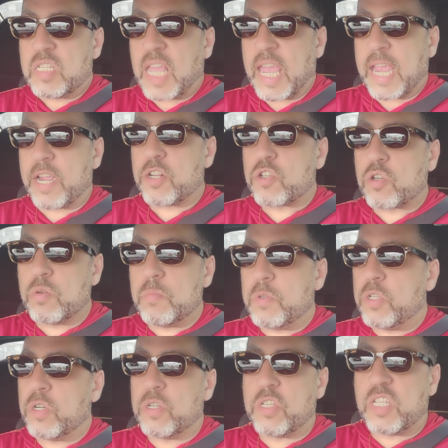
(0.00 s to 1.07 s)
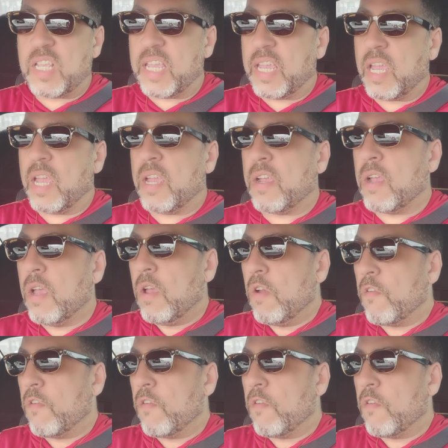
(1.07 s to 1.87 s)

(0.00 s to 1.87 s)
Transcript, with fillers: tantrums you're seeing